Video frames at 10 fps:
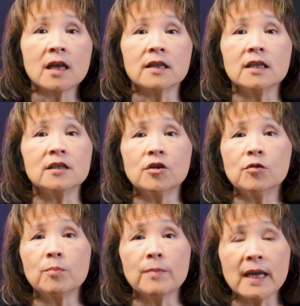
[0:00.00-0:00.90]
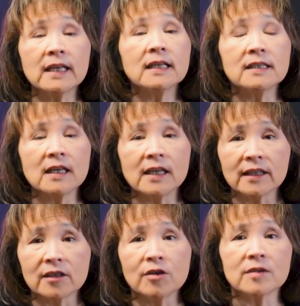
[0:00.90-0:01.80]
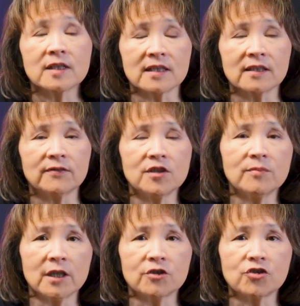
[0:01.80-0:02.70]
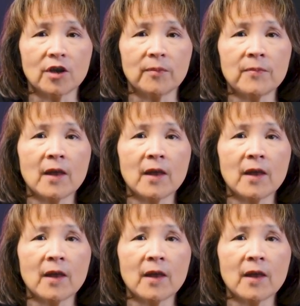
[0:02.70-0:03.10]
They don't make a diagnosis of dementia.